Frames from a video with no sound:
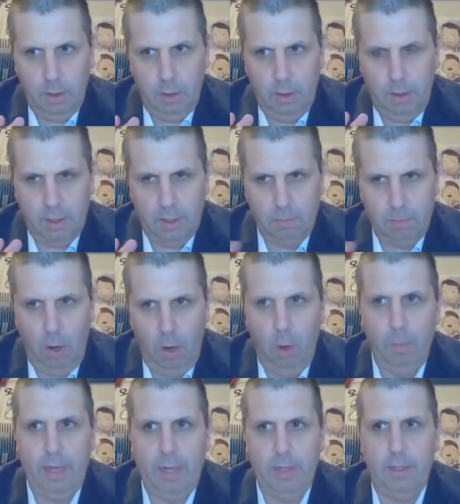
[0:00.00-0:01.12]
this
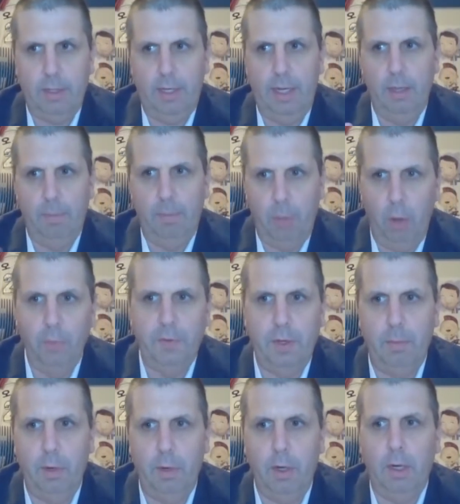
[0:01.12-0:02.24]
moment in the
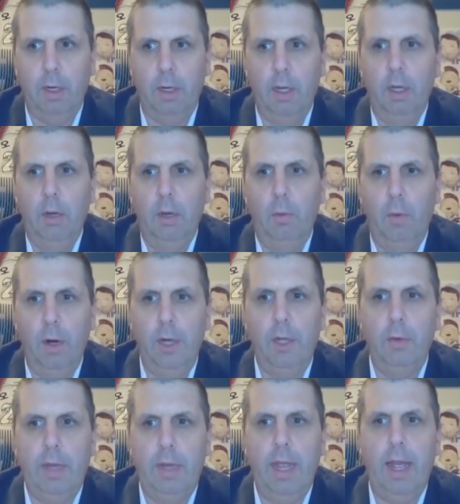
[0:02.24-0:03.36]
Bolton book where
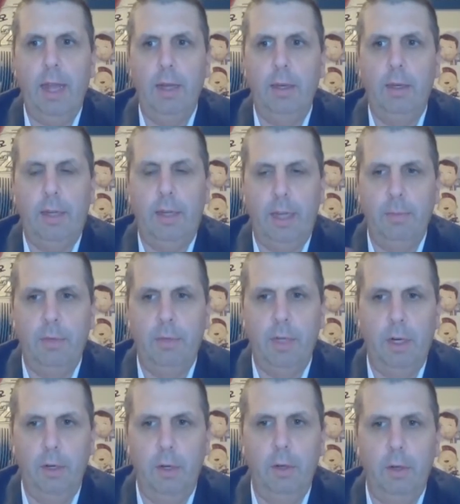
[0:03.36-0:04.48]
you get Kim
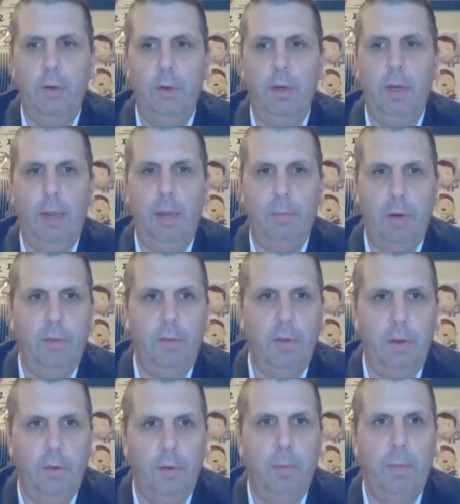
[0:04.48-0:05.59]
Jong-un and
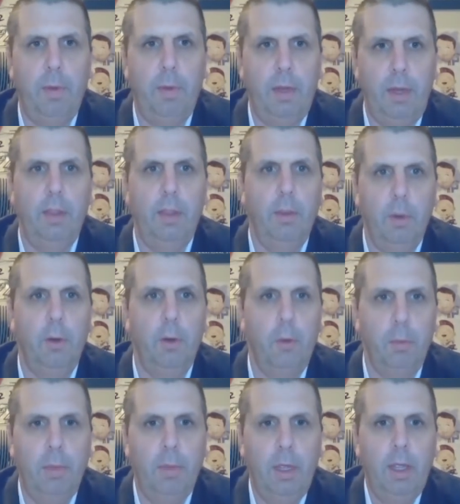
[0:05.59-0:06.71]
President Trump in the
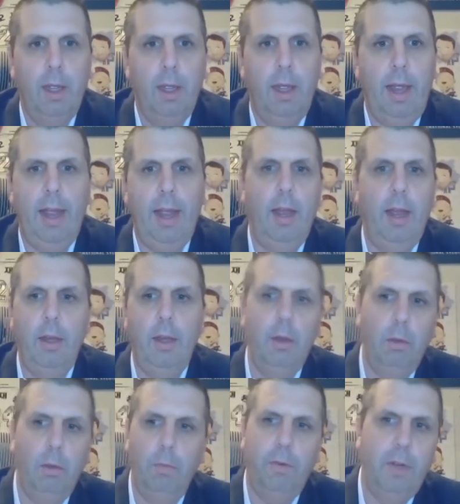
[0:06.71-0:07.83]
room. And, you
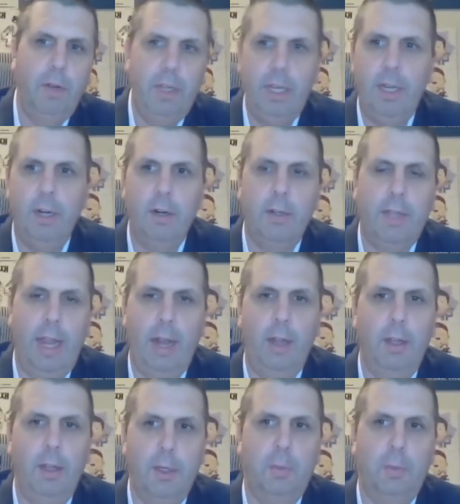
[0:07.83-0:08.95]
know, for years,
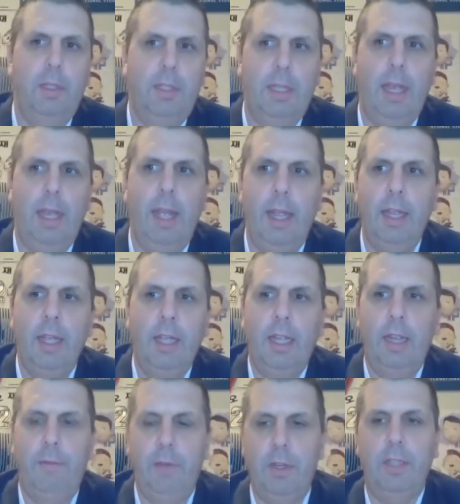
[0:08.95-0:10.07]
analysts would say,
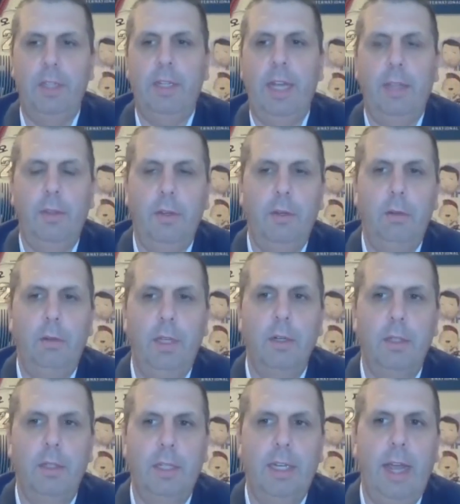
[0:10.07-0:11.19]
if you just got the two
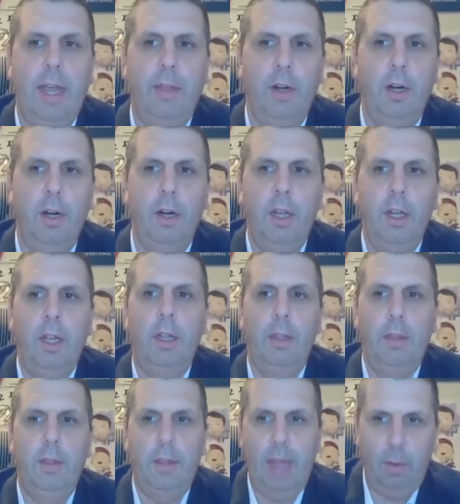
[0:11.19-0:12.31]
leaders together,
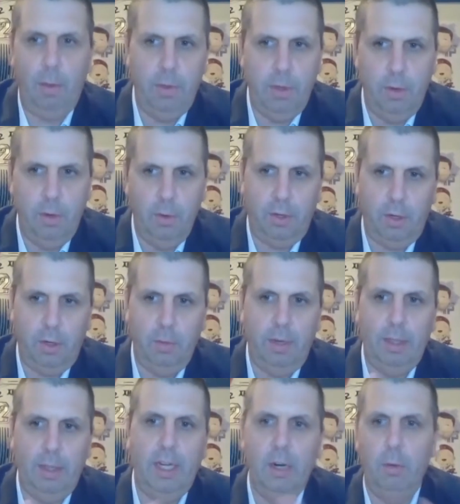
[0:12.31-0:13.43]
the North
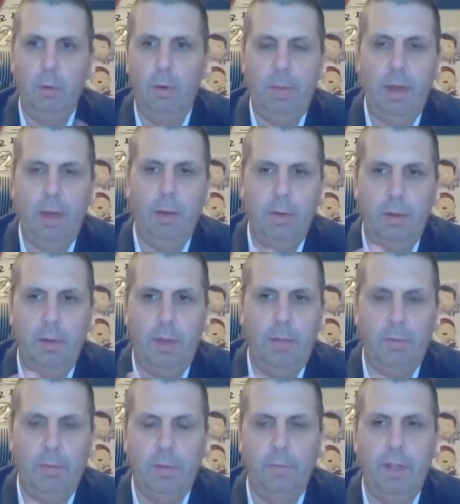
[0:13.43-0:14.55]
Korean leader would be able to
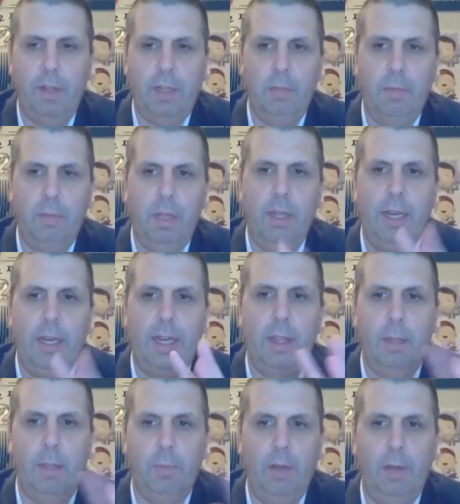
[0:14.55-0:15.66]
have some flexibility,
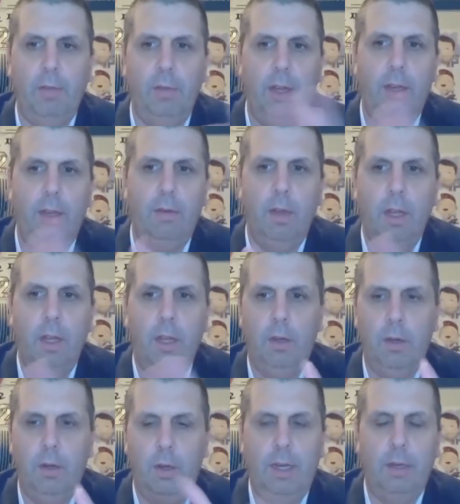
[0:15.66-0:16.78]
and the president
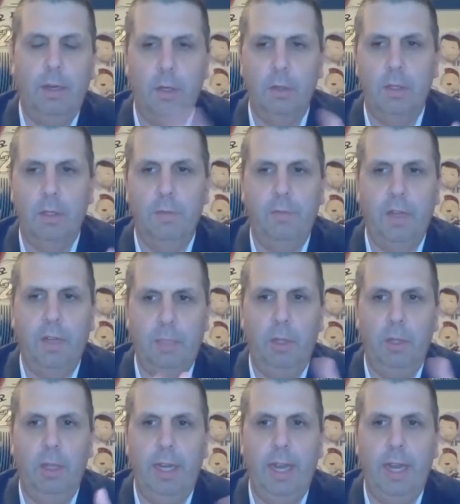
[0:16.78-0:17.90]
could show some
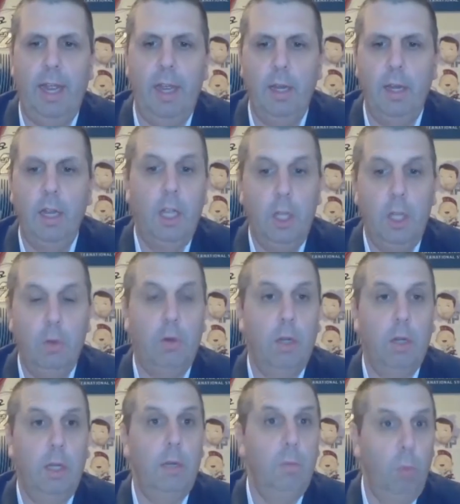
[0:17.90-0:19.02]
flexibility, and you
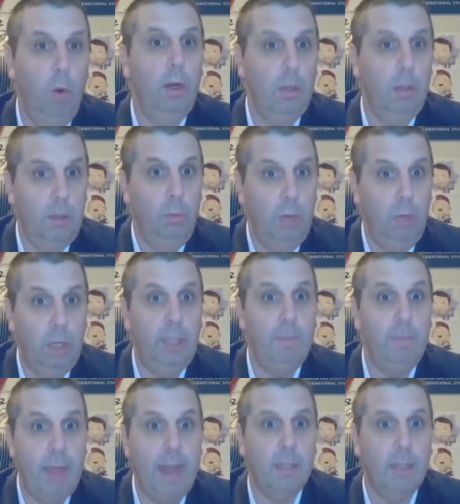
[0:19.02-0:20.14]
could really
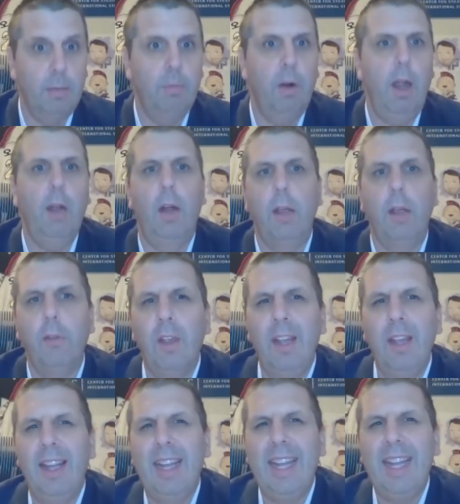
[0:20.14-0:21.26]
make some progress.
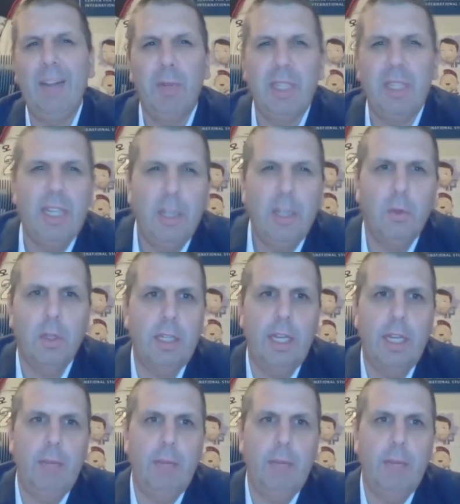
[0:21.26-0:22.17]
It was interesting